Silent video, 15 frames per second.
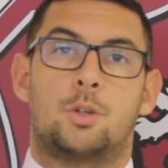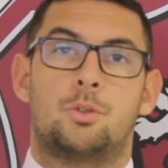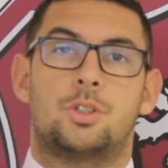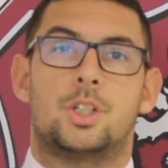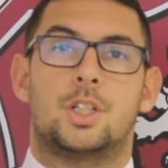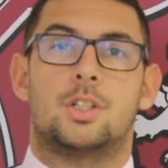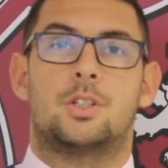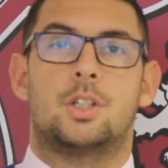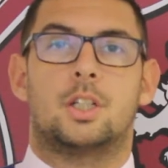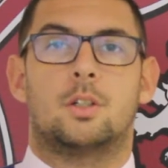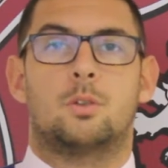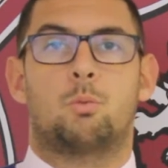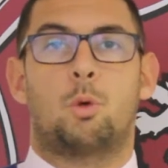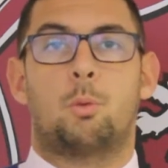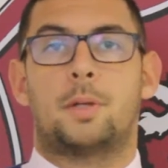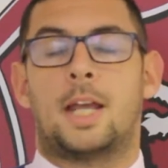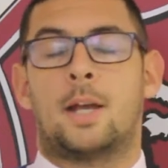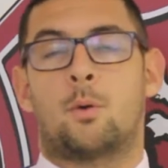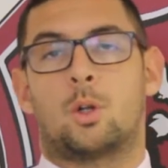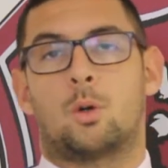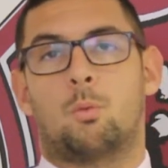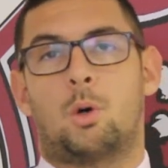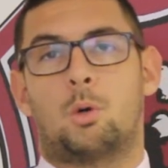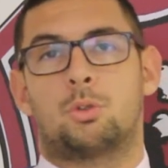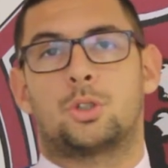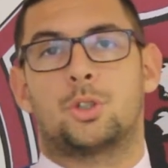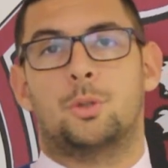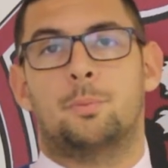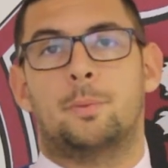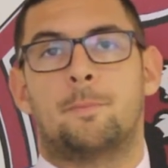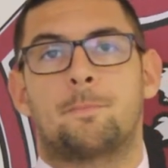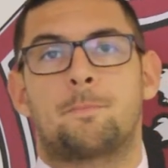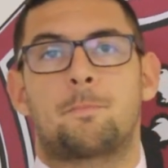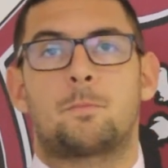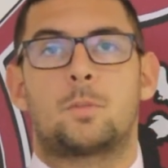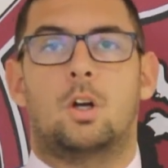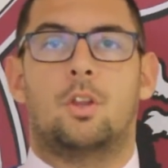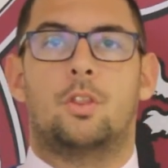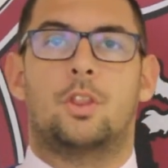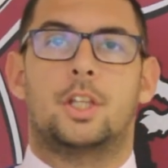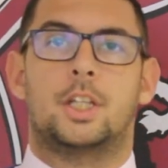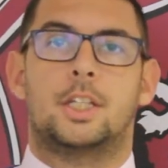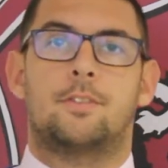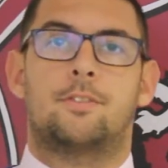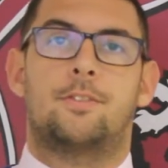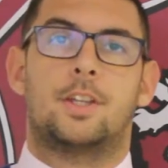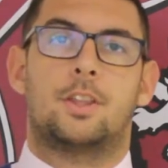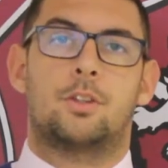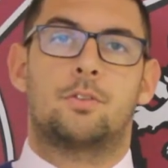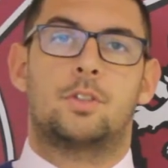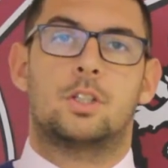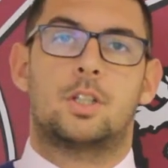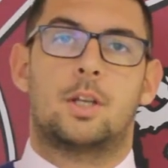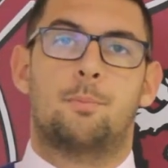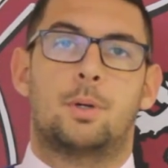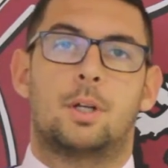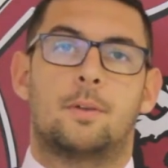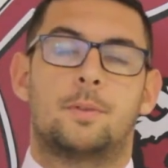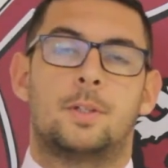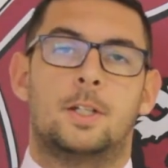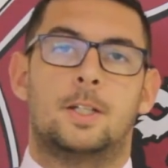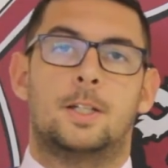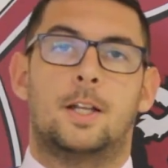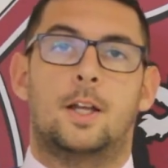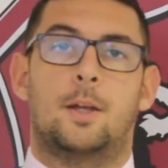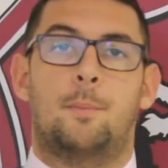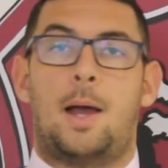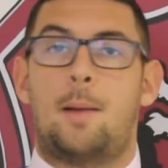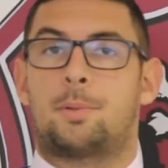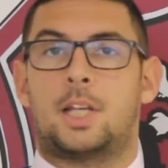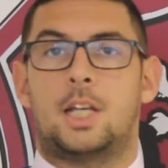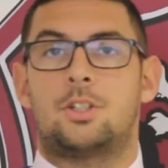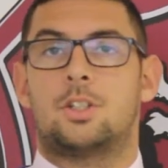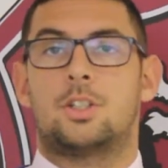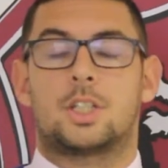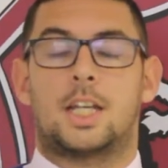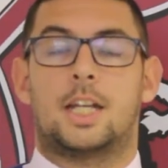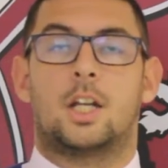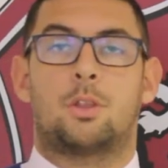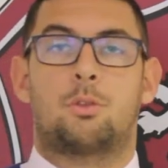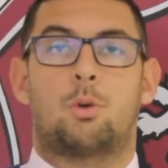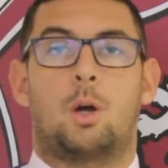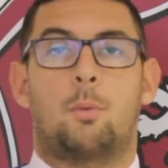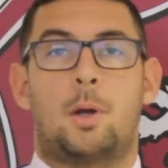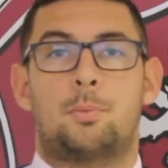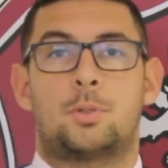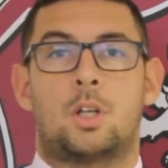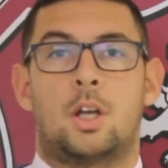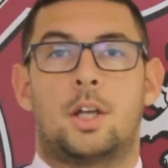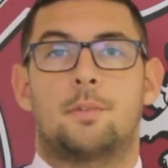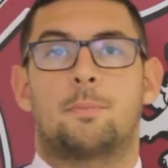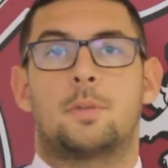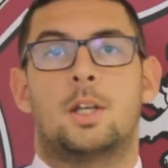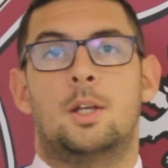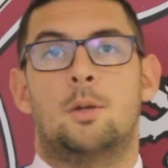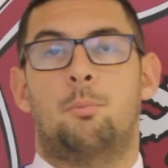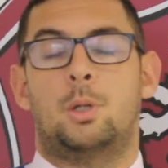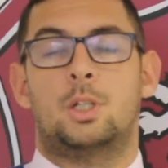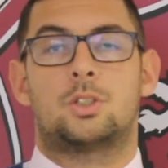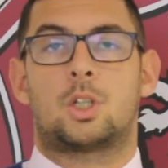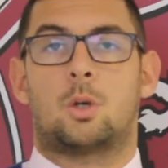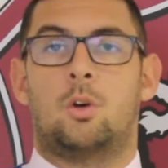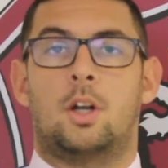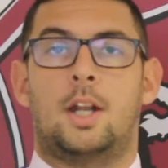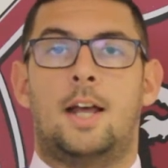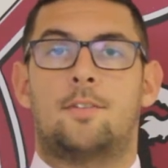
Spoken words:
coaches will be held at Walsham on the 5th of December. Applications again up through our website. Please go on,